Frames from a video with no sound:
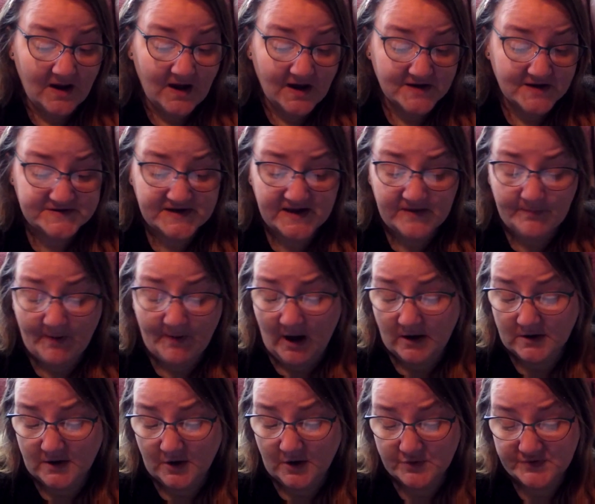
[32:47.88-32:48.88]
A
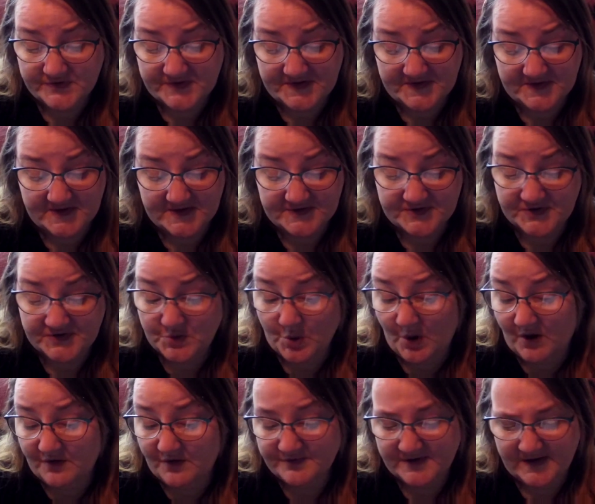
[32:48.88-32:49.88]
teapot cozy that's
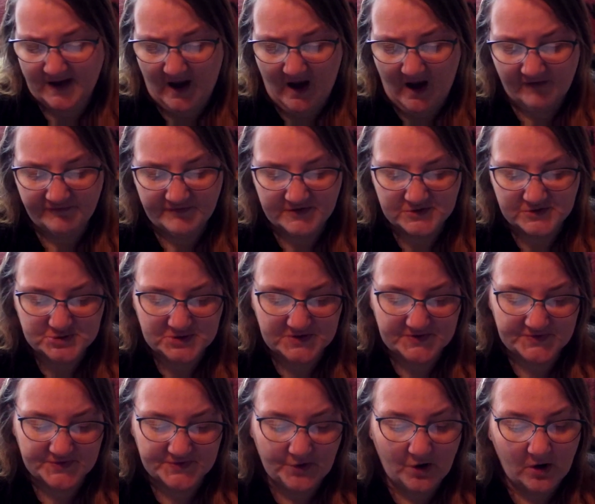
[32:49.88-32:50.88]
12½
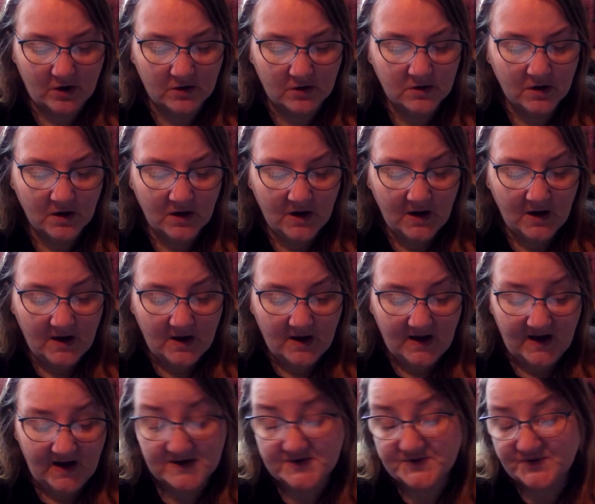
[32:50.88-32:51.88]
inches long,
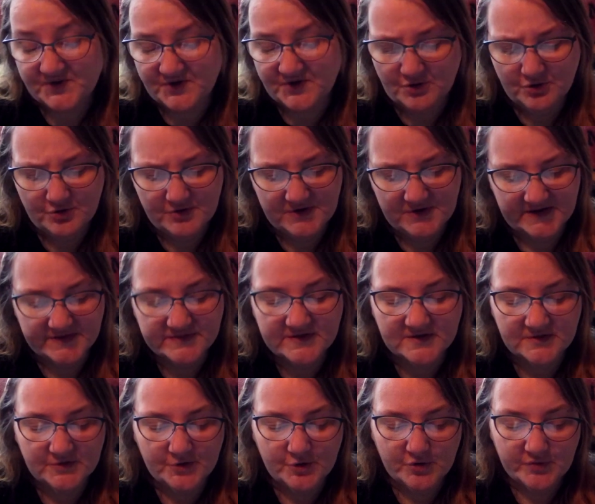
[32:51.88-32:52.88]
excluding the
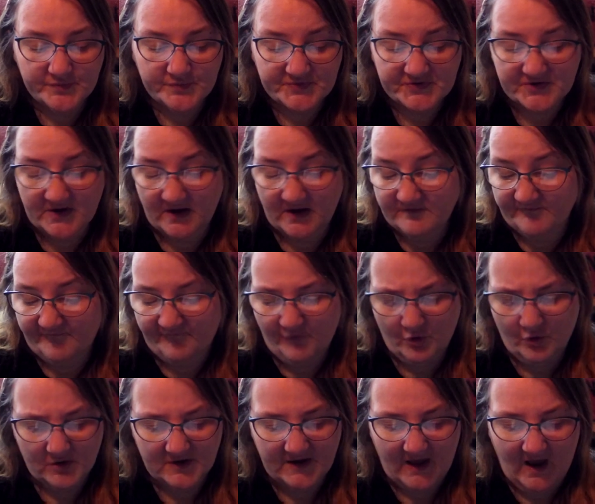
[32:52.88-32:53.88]
loops, and
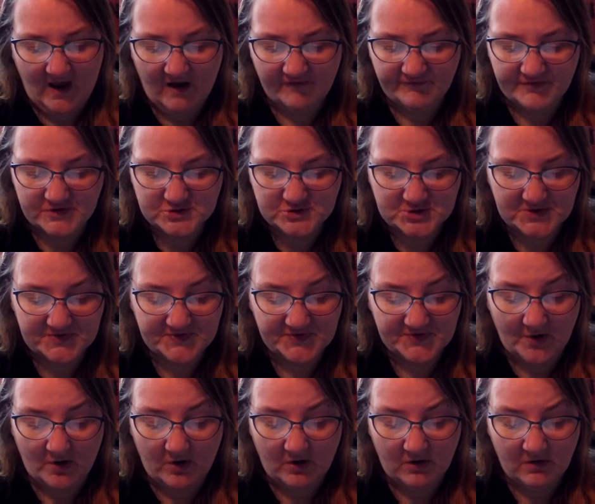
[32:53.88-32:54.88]
4½ inches
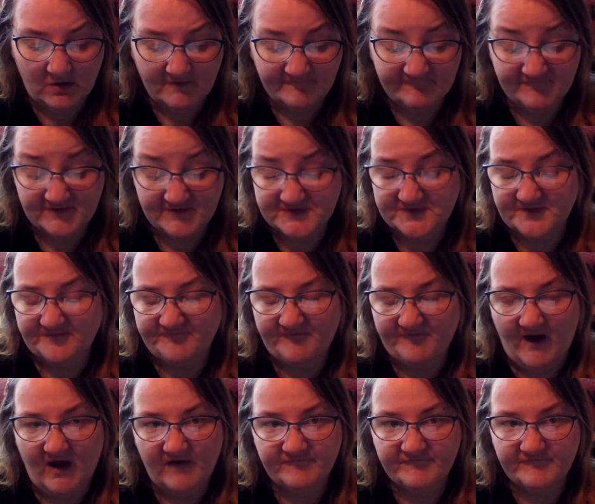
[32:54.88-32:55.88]
tall. Fits a
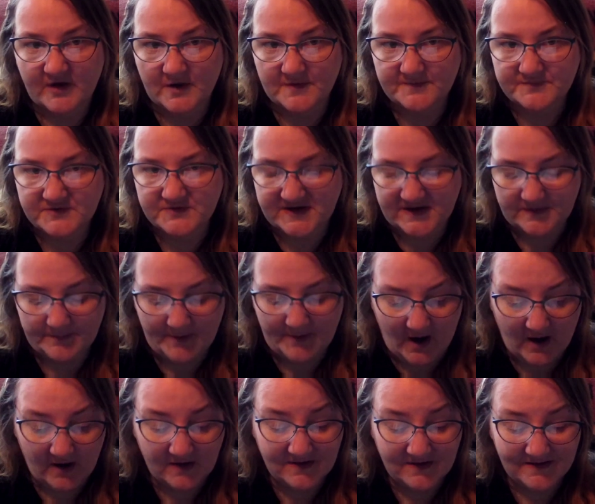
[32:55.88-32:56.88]
5-cup
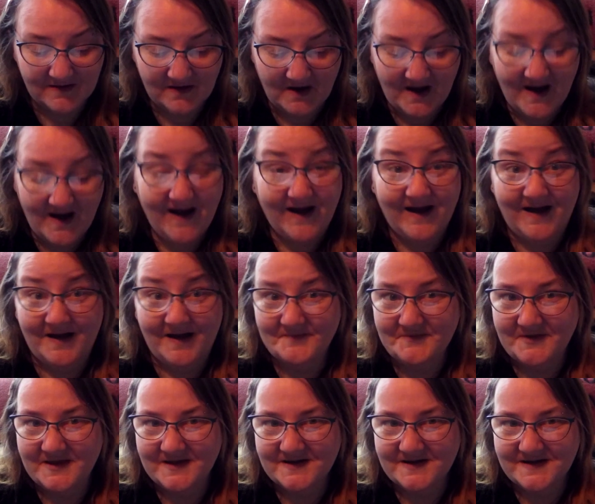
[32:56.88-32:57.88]
teapot. I'm
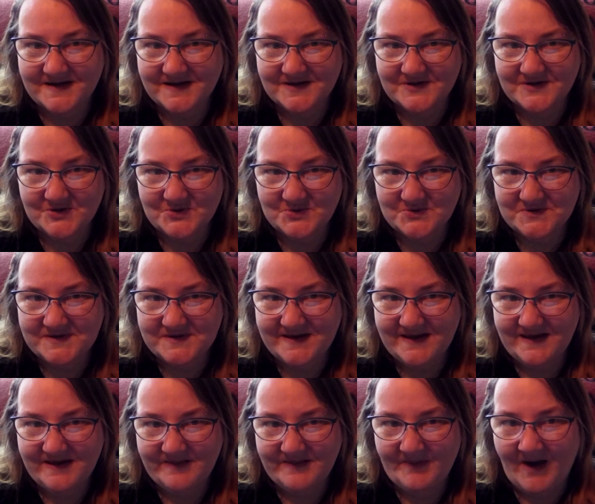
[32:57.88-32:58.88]
getting a new
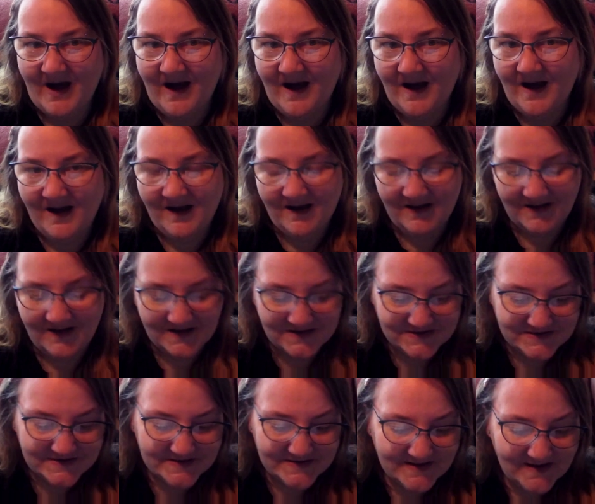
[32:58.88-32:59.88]

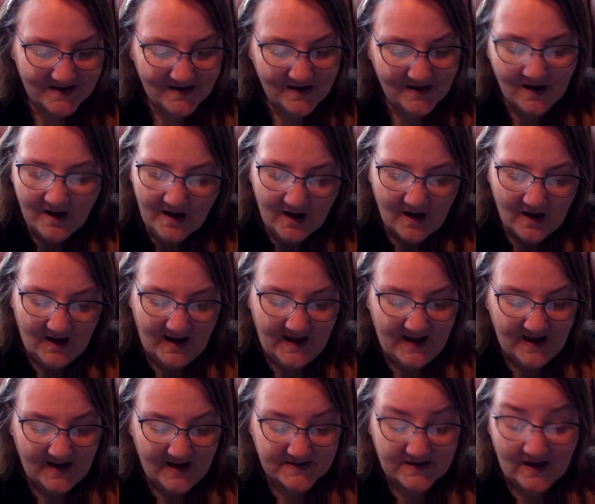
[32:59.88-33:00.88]
teapot.
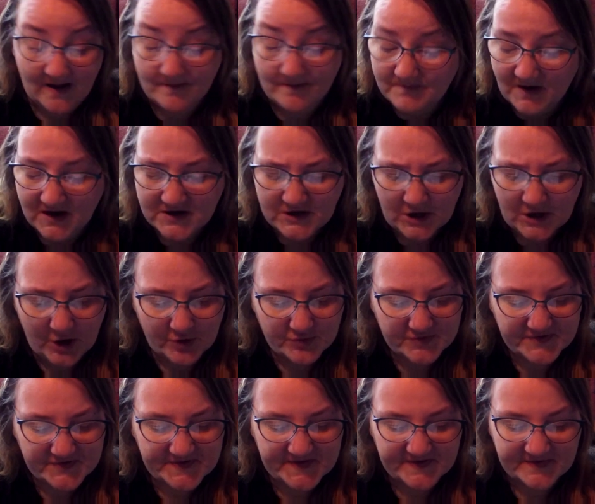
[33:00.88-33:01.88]
And a mug
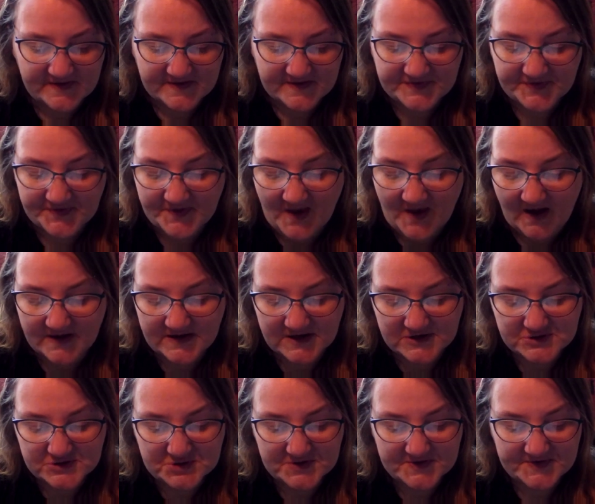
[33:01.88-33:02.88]
cozy that's 9
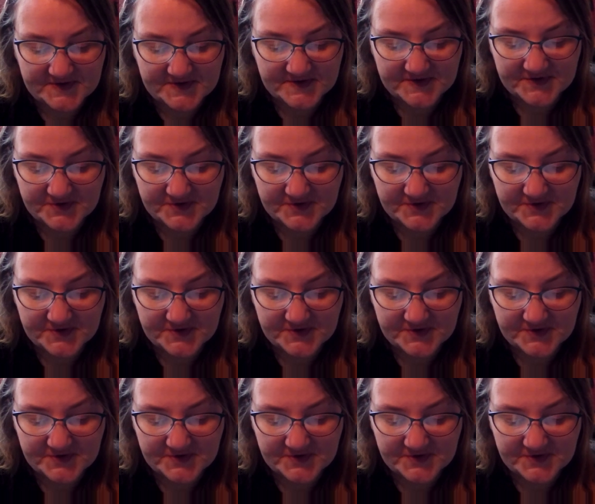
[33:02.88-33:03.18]
inches in